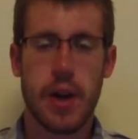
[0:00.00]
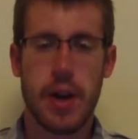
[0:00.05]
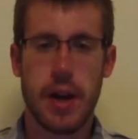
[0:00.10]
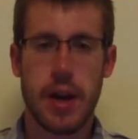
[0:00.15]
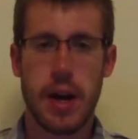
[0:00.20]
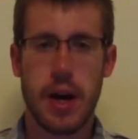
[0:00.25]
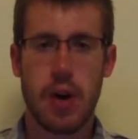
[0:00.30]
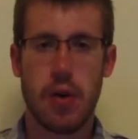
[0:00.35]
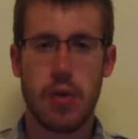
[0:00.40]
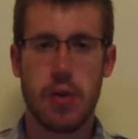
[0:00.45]

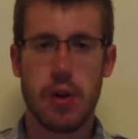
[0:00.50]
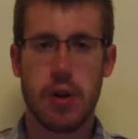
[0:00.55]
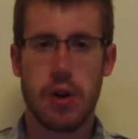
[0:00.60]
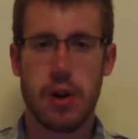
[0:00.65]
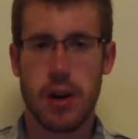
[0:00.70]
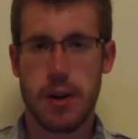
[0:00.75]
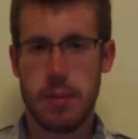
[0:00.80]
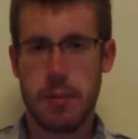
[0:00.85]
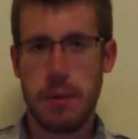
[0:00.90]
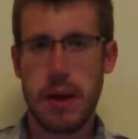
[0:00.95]
Now,
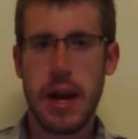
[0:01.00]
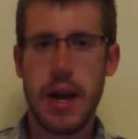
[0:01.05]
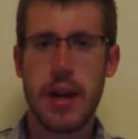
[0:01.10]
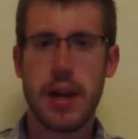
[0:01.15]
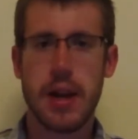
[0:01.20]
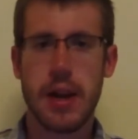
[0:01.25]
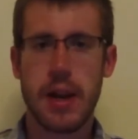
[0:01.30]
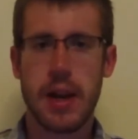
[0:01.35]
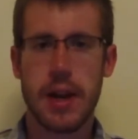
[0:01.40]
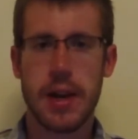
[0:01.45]
your
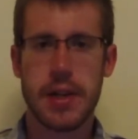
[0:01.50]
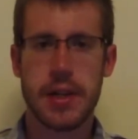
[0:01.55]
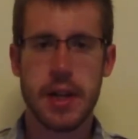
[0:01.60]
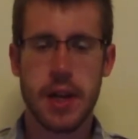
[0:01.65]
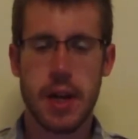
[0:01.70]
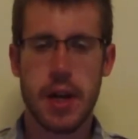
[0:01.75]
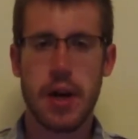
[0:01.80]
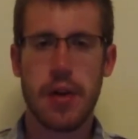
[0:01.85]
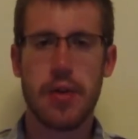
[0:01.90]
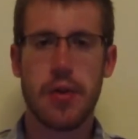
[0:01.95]
companion has
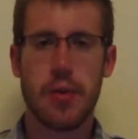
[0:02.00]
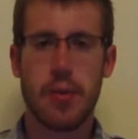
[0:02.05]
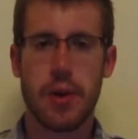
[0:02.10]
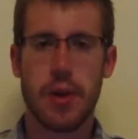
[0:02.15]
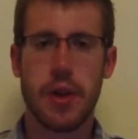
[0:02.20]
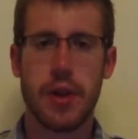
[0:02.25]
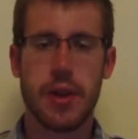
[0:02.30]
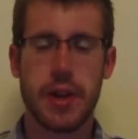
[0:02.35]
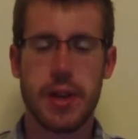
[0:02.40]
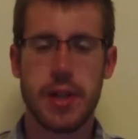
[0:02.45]
another
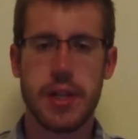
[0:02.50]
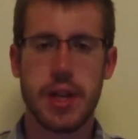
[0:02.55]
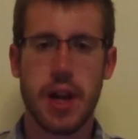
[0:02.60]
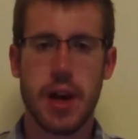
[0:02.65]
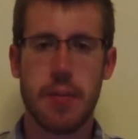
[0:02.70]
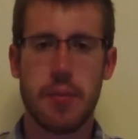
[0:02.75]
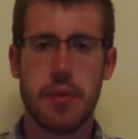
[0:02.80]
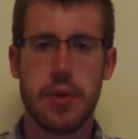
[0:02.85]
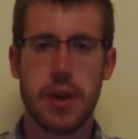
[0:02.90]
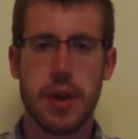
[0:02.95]
one that they sync
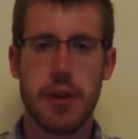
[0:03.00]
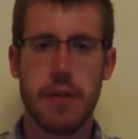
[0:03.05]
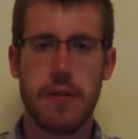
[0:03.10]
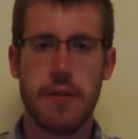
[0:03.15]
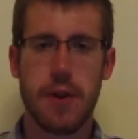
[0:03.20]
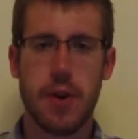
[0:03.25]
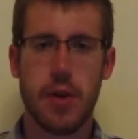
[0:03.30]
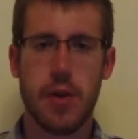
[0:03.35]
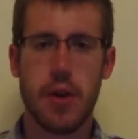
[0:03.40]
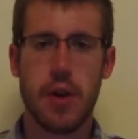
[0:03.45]
up with their
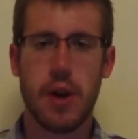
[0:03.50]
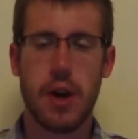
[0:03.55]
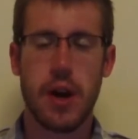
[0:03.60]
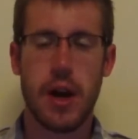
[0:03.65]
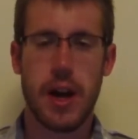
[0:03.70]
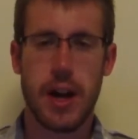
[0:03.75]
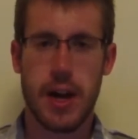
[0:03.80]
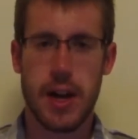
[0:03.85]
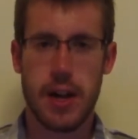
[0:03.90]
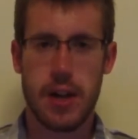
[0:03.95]
phone,
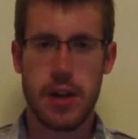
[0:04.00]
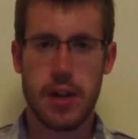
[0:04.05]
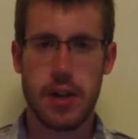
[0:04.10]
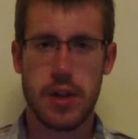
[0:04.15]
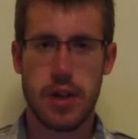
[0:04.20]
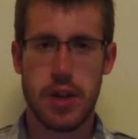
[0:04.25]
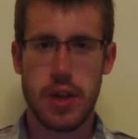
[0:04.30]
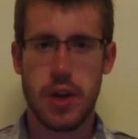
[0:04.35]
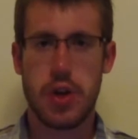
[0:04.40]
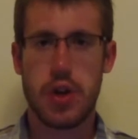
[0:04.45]

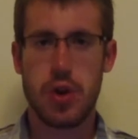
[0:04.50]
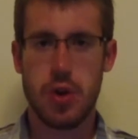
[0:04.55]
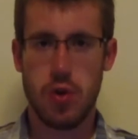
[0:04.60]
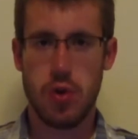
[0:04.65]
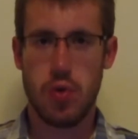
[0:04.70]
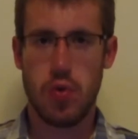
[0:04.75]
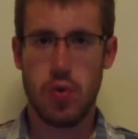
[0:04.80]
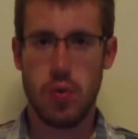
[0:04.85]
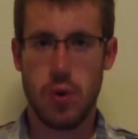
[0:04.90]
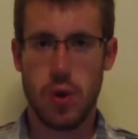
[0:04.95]
and the
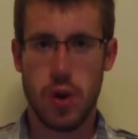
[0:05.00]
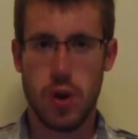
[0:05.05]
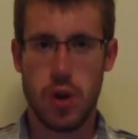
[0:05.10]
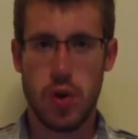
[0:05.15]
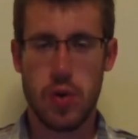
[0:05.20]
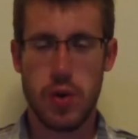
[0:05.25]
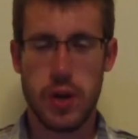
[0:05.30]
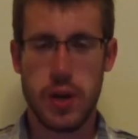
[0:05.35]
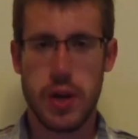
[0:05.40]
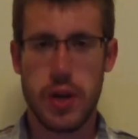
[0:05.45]
two
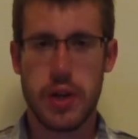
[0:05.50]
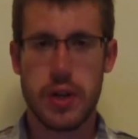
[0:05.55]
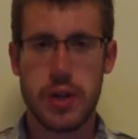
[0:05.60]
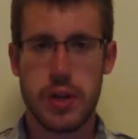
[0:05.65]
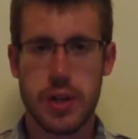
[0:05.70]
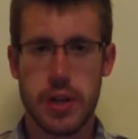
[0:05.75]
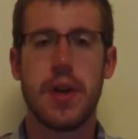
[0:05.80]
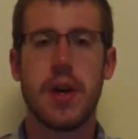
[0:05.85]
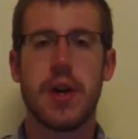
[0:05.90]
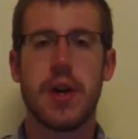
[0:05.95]
Gotennas